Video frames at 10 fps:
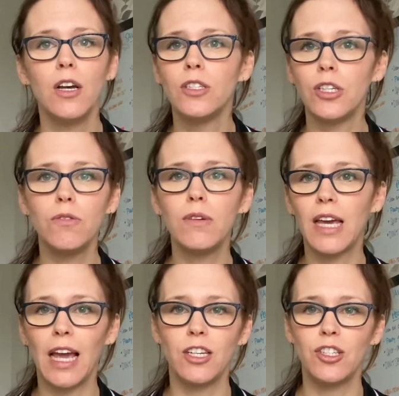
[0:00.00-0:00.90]
So you
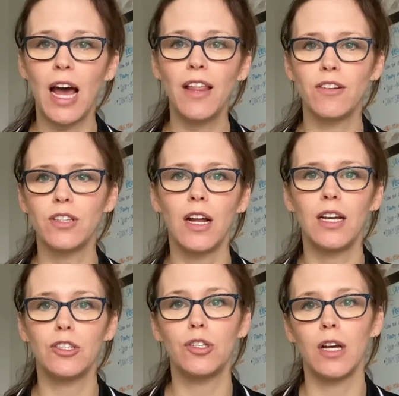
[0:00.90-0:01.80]
gauge that. There's not
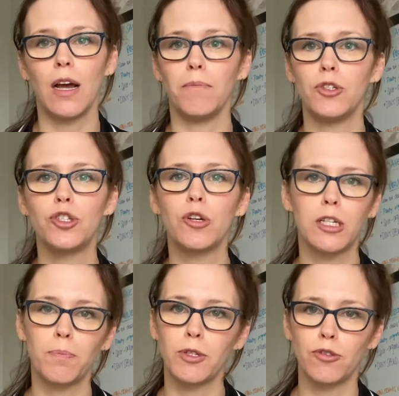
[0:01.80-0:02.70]
a
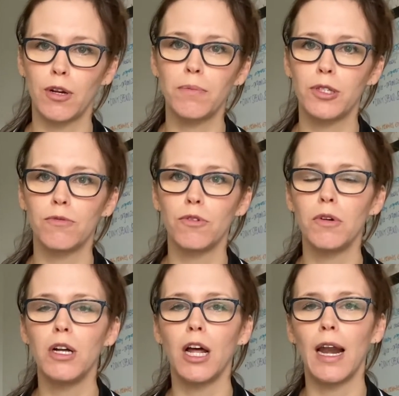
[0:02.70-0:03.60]
strict prescription rule
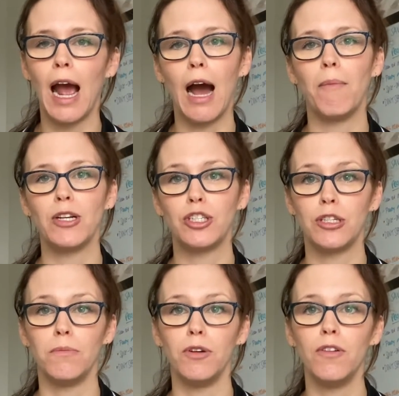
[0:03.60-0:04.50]
on how much
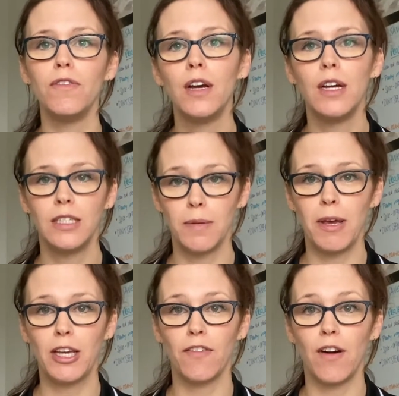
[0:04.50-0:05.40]
to move to
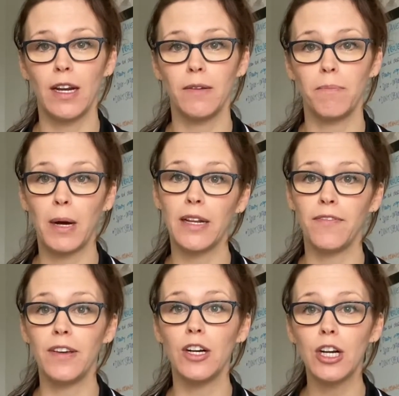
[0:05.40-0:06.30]
make your body
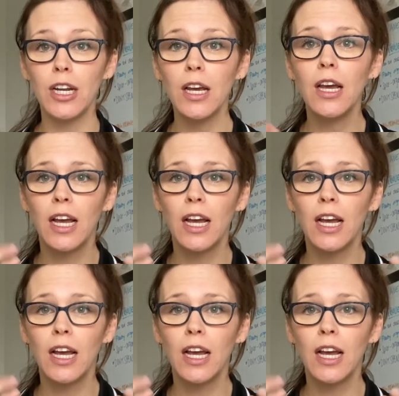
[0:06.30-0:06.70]
feel good.